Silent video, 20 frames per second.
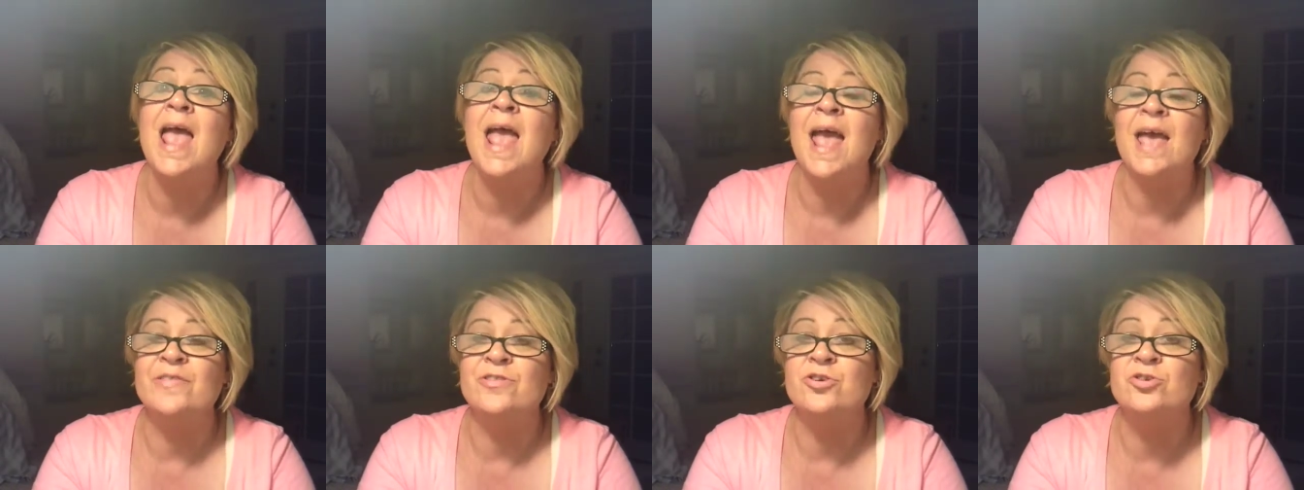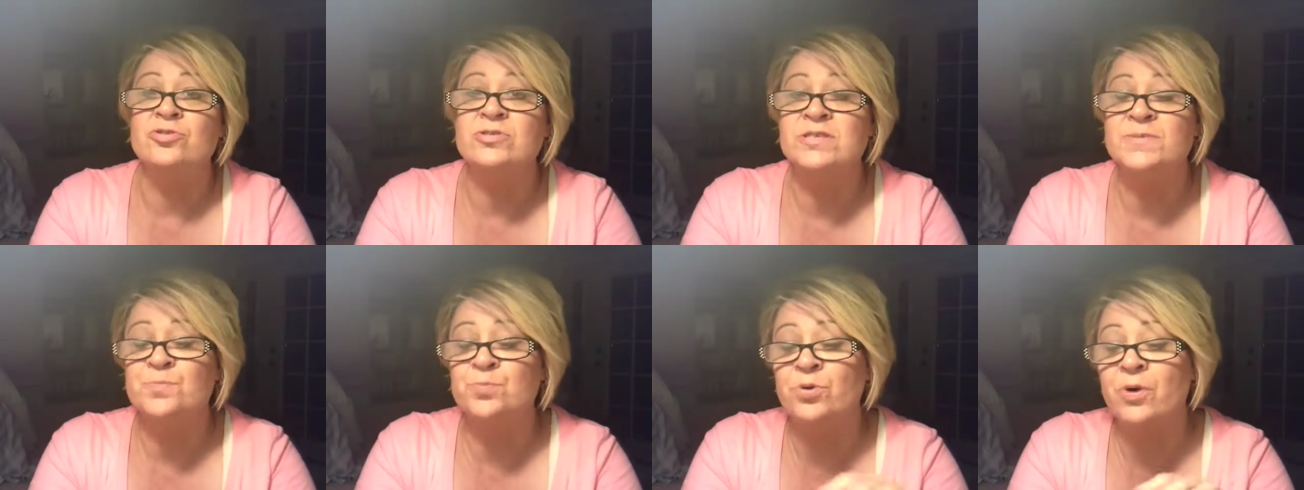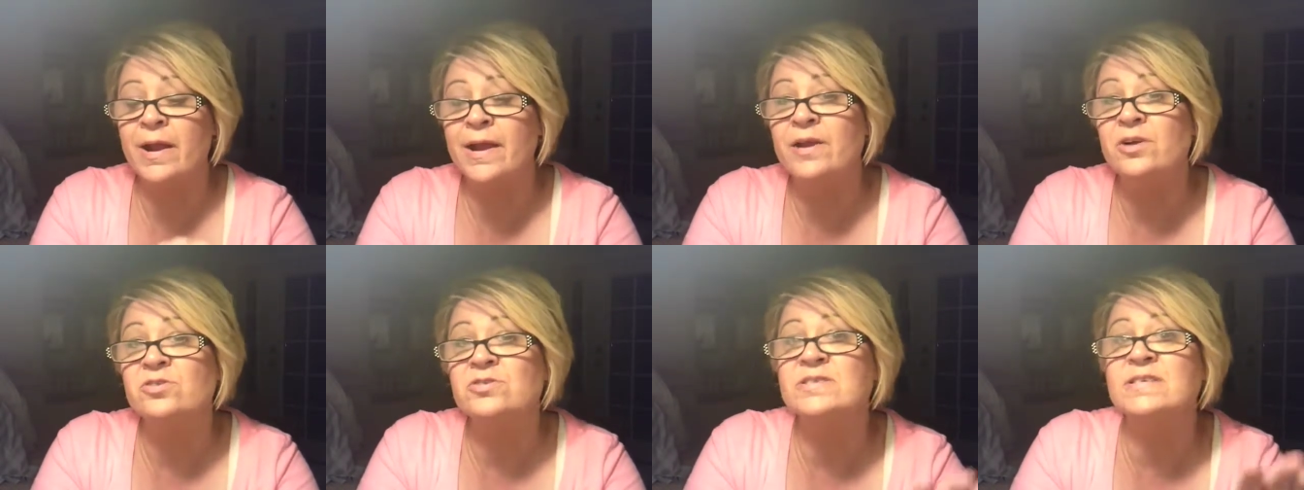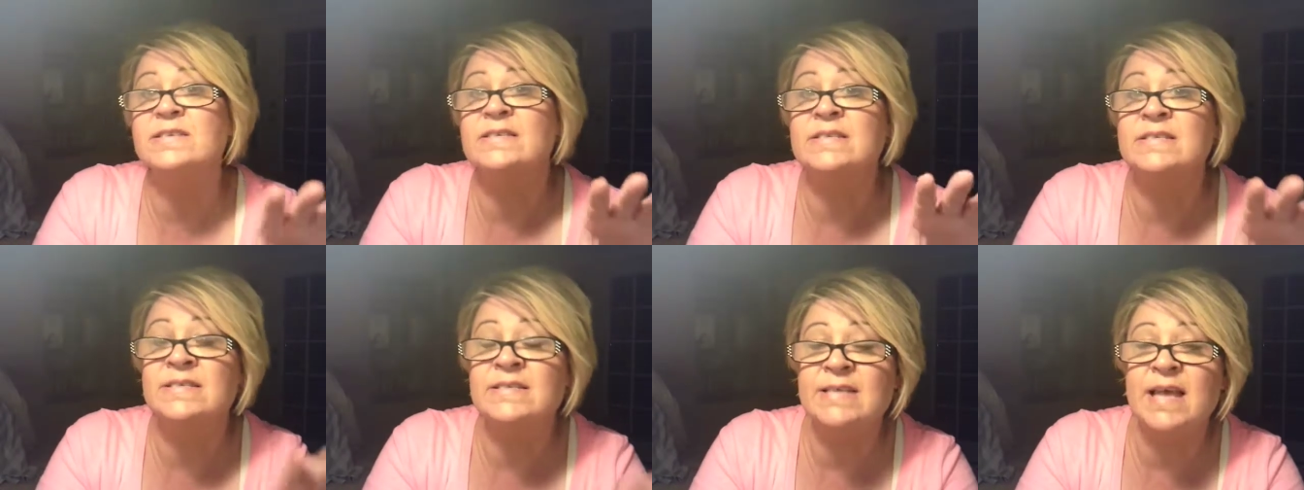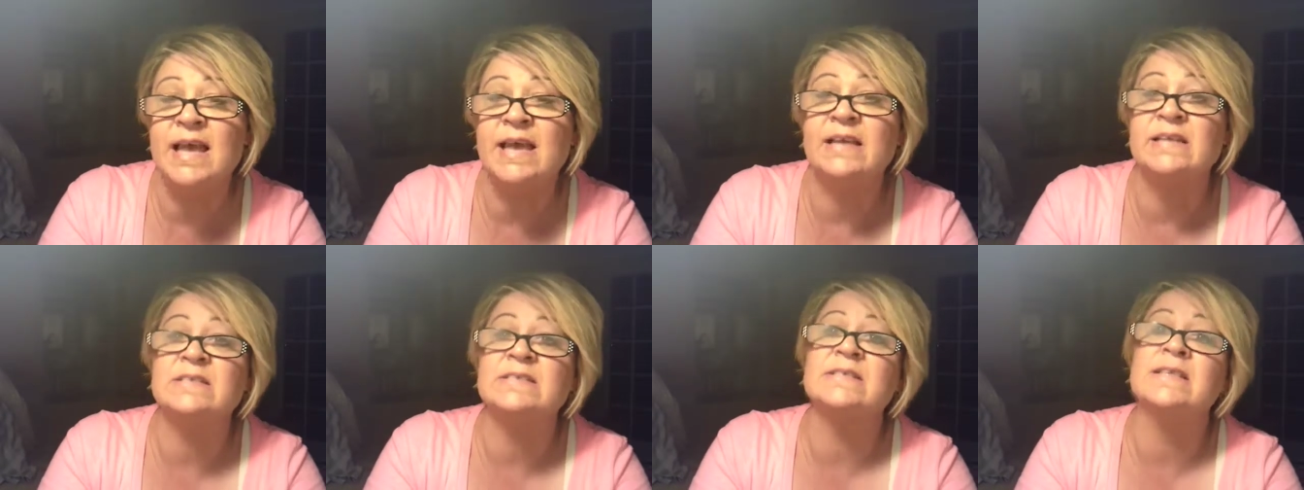And those prayers of the
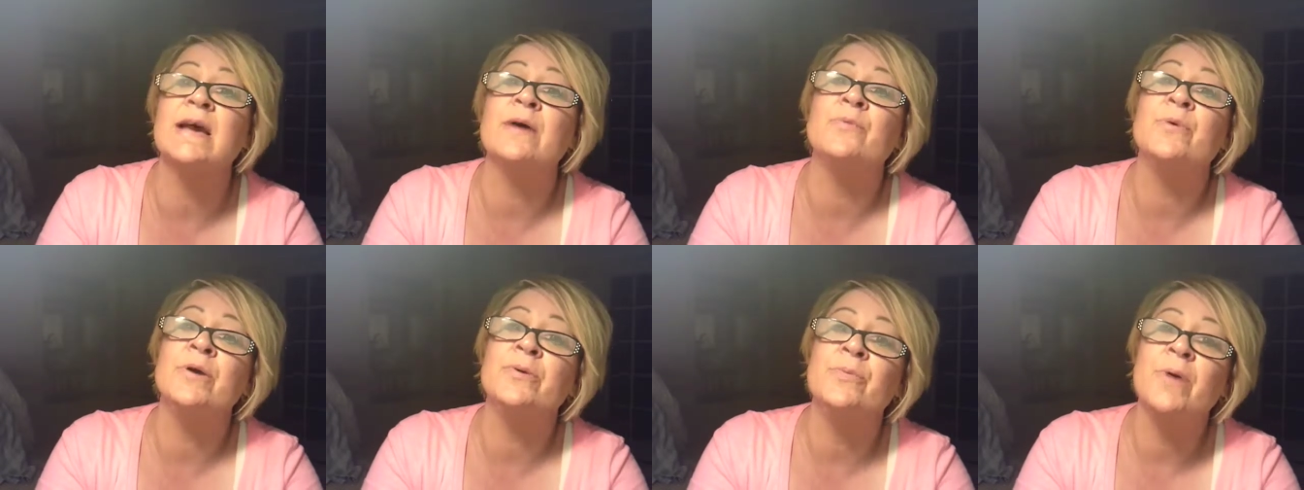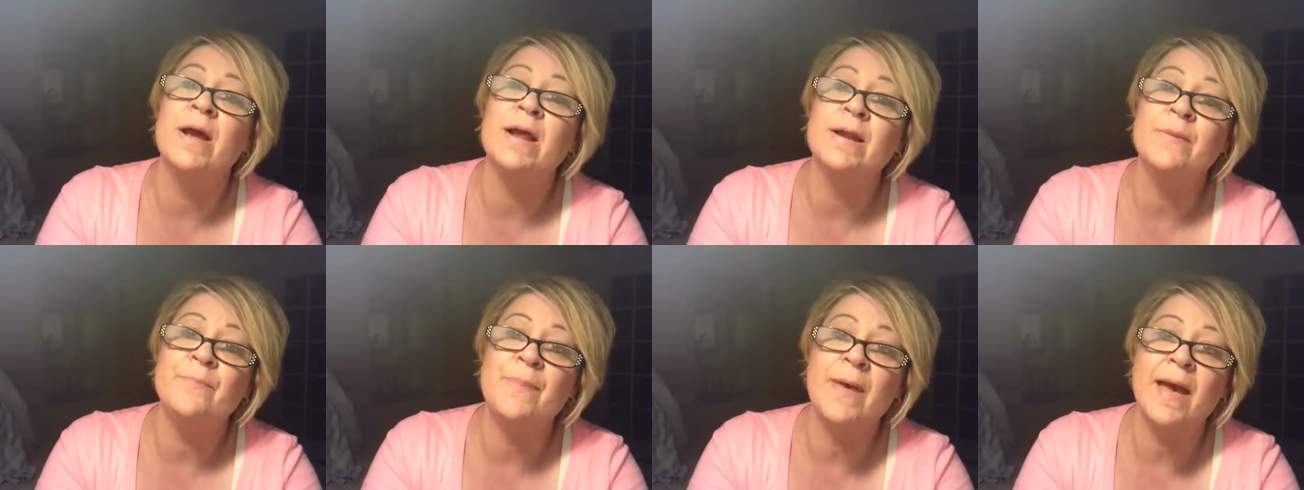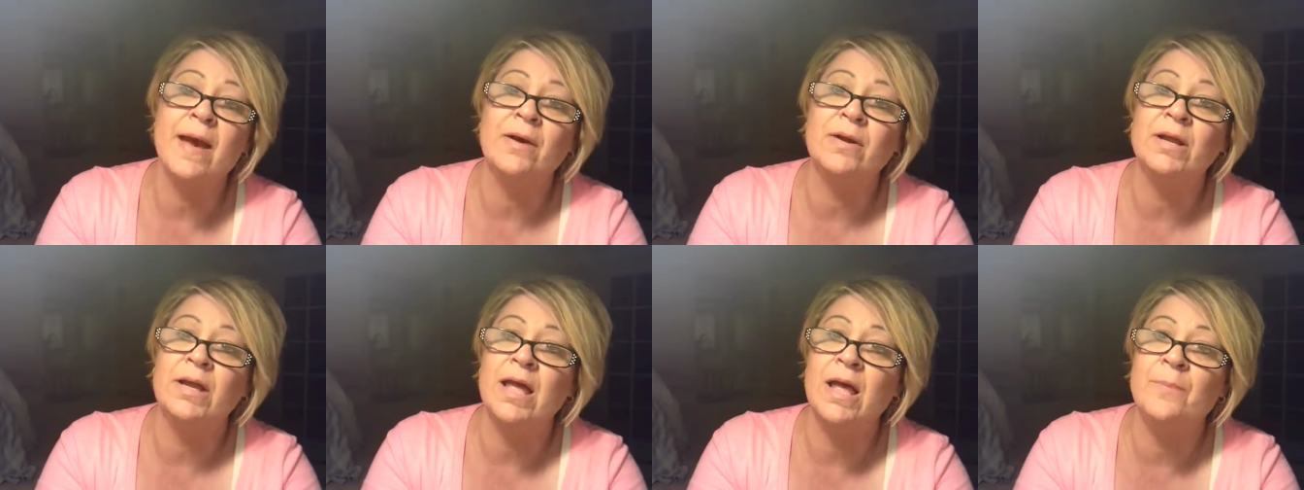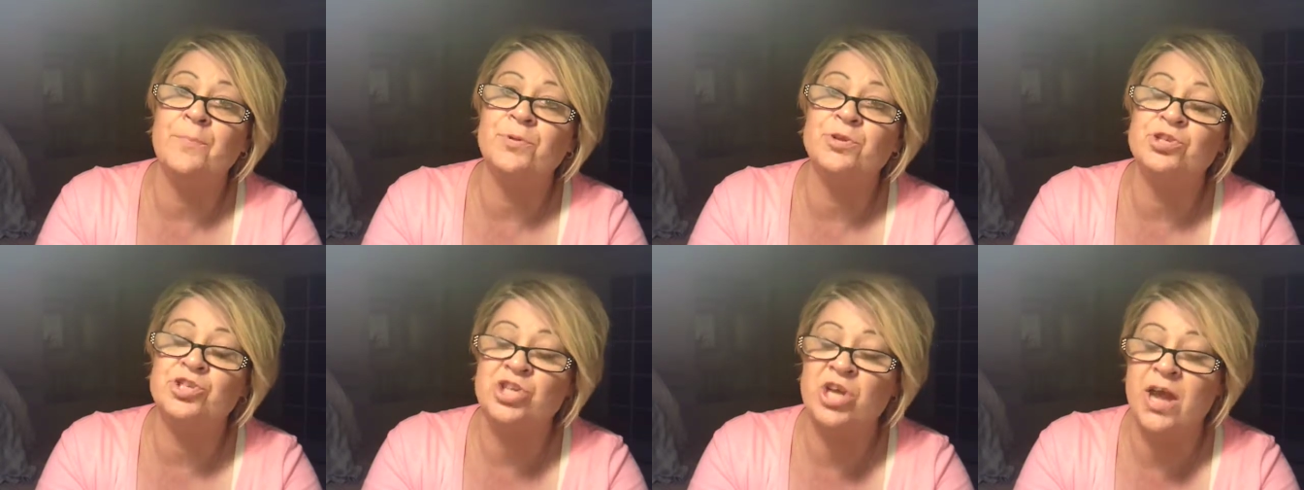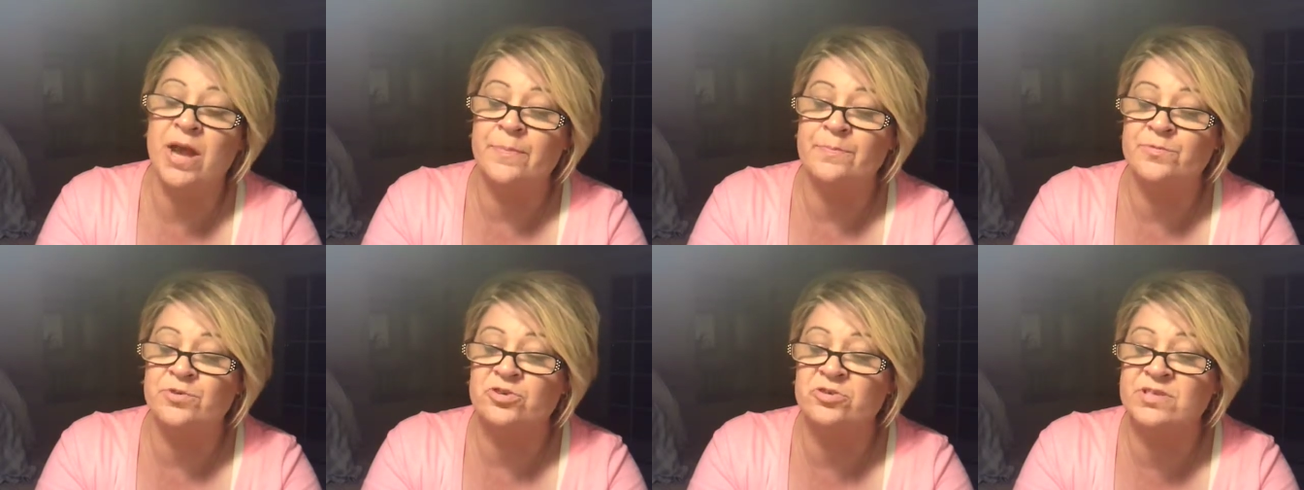saints that we read about a couple
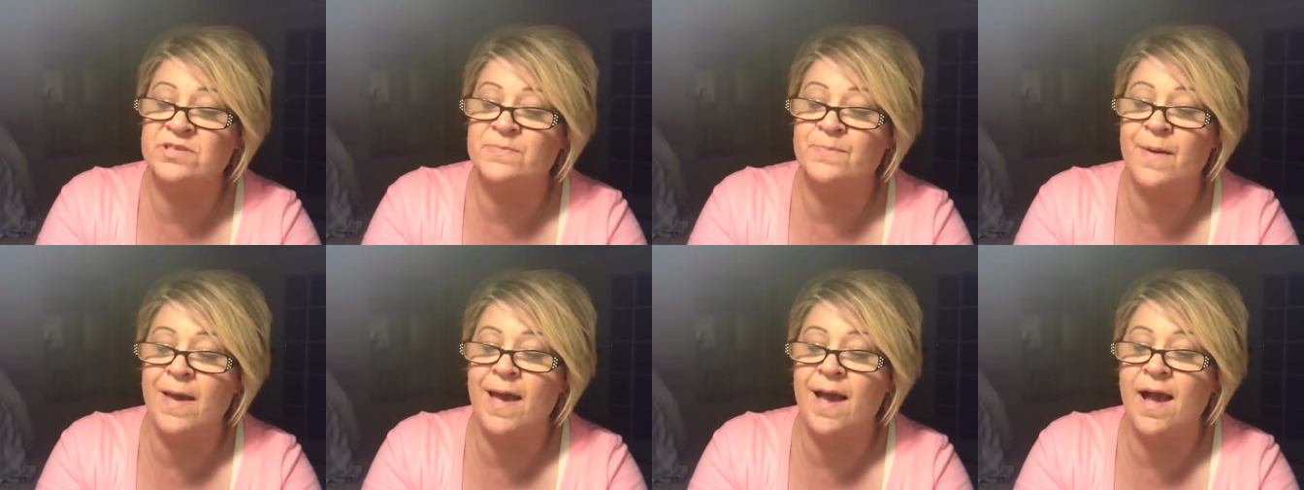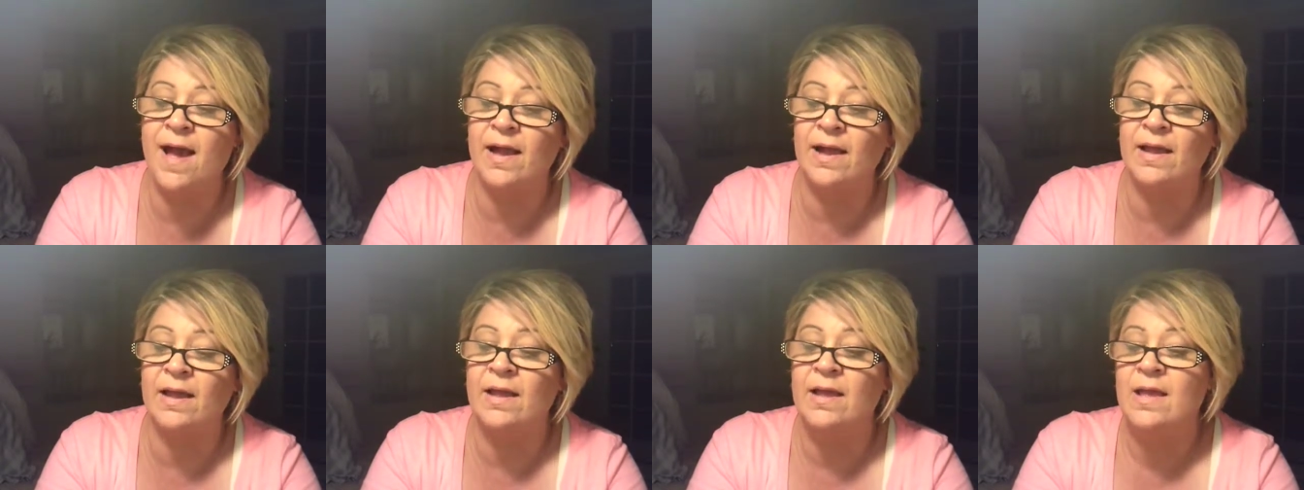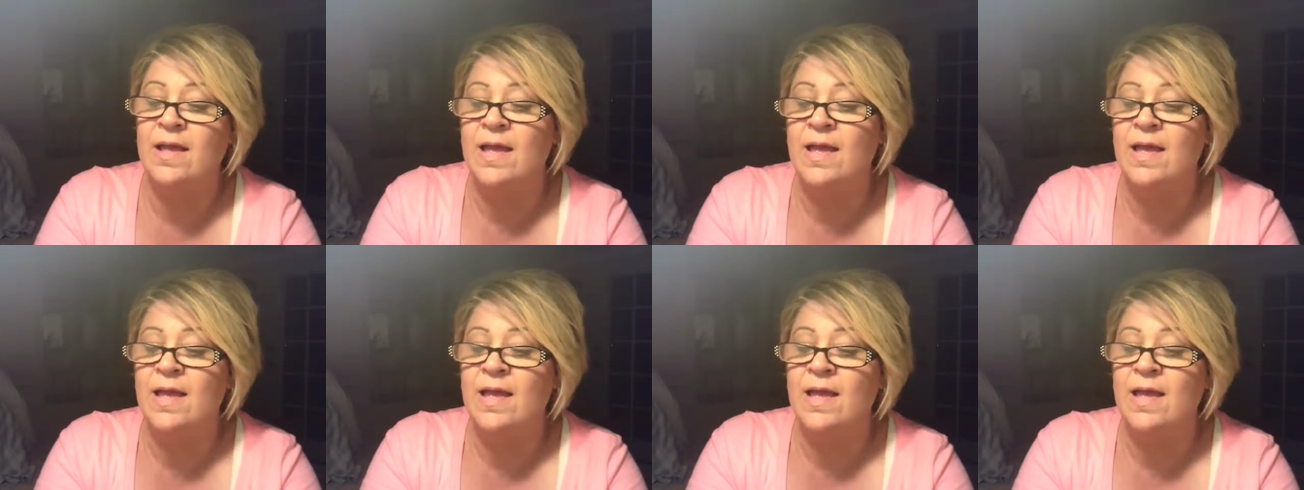chapters back,